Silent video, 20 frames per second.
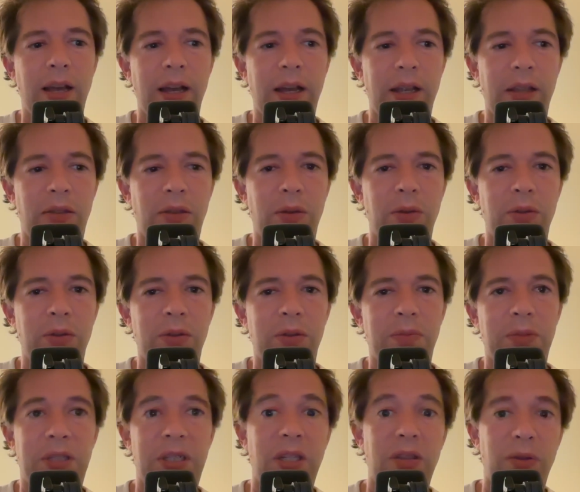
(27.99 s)
Those
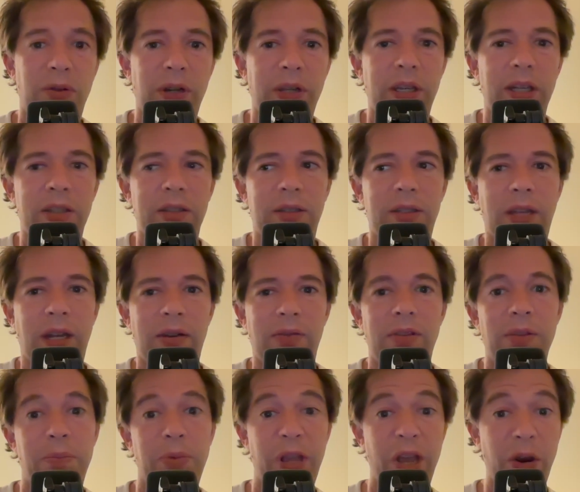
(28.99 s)
machine learning is kind of
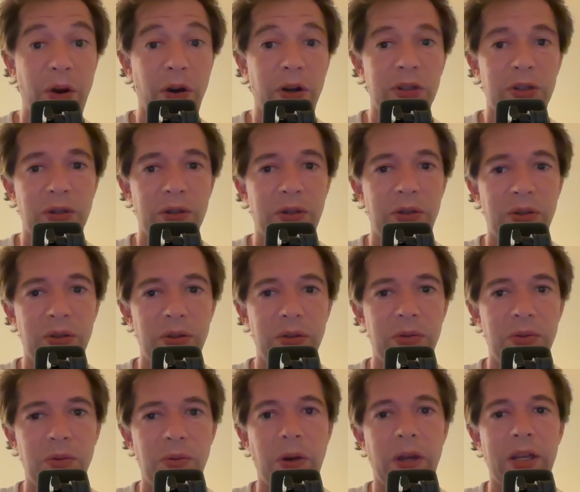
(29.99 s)
the precursor
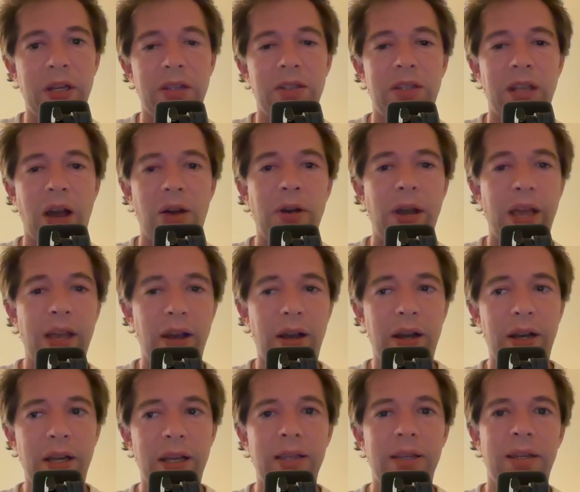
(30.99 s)
to what is now
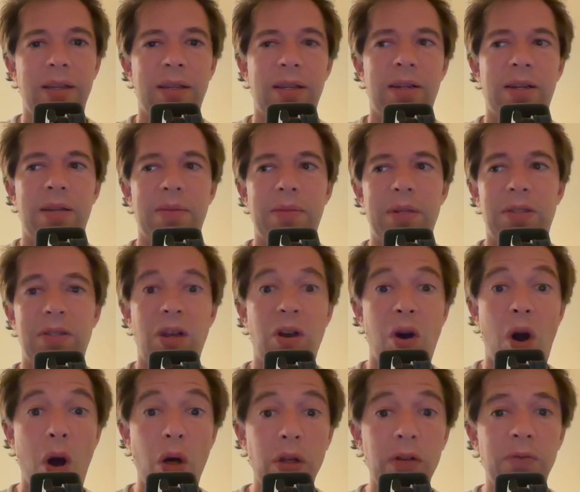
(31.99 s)
AI. It's not
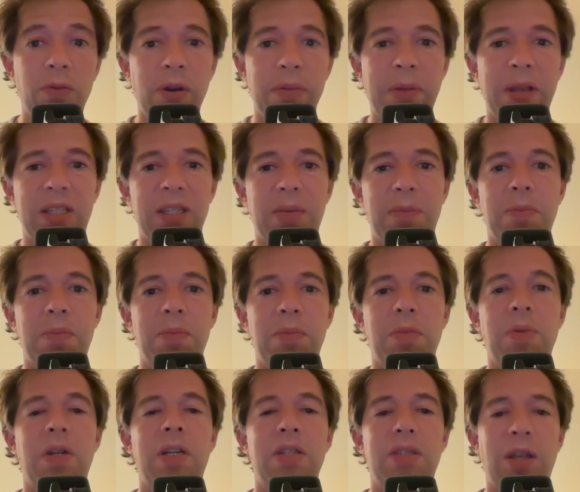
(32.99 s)
all of what makes up
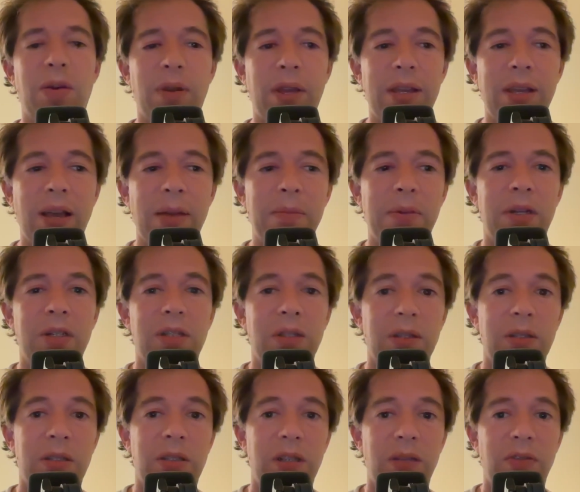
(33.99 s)
what is now AI, but it's a
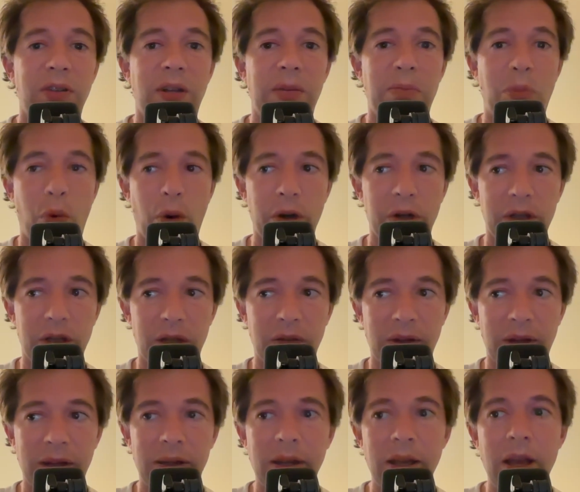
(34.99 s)
significant portion of
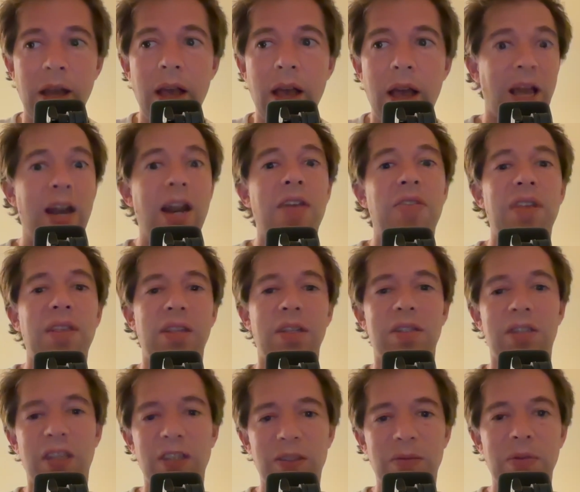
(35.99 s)
it. And I think this
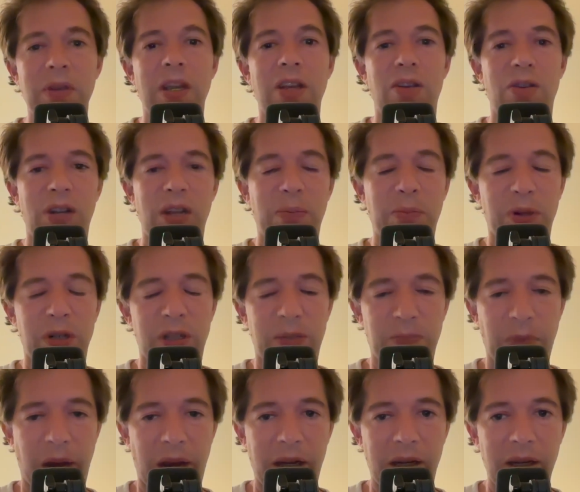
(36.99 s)
gives me a unique
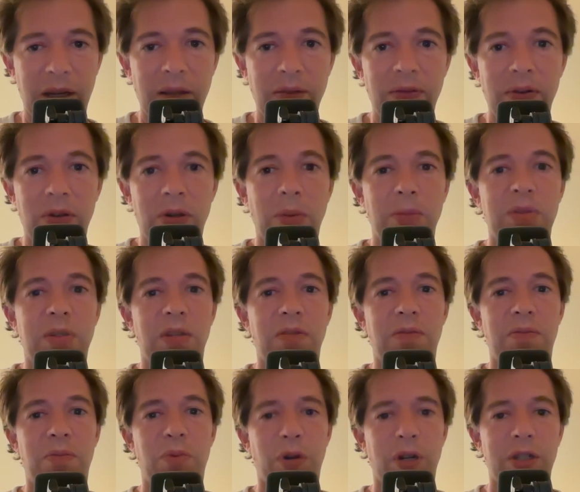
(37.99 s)
perspective in terms
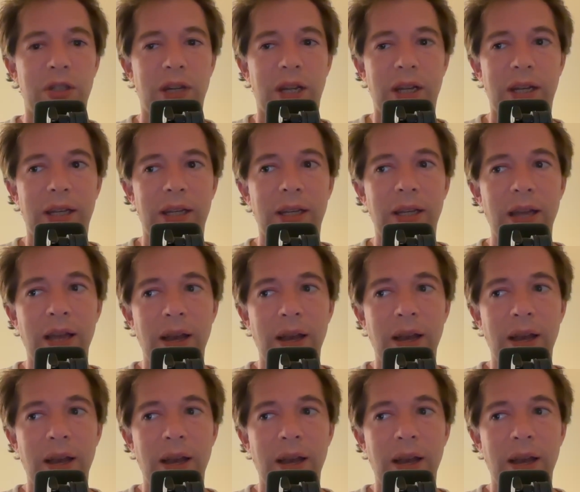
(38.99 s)
of bridging